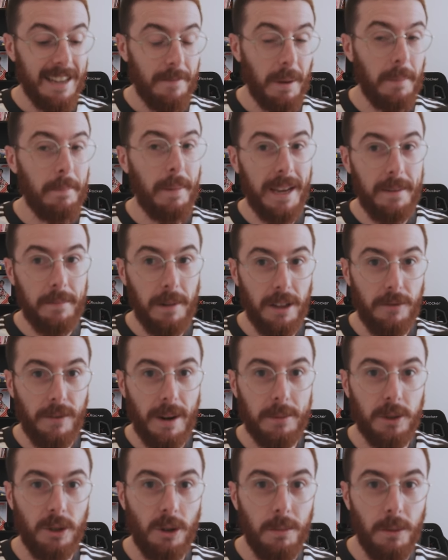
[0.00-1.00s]
Been beaten by the
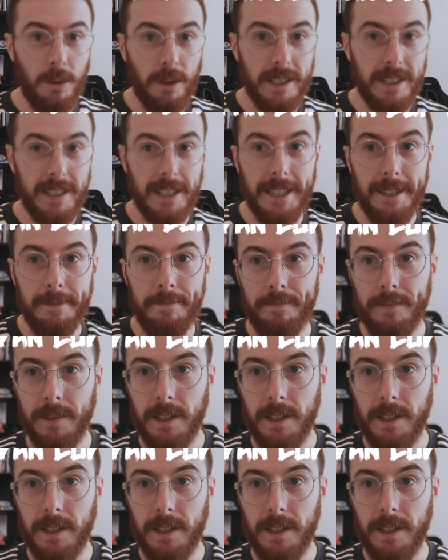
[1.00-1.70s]
Repsol boys here,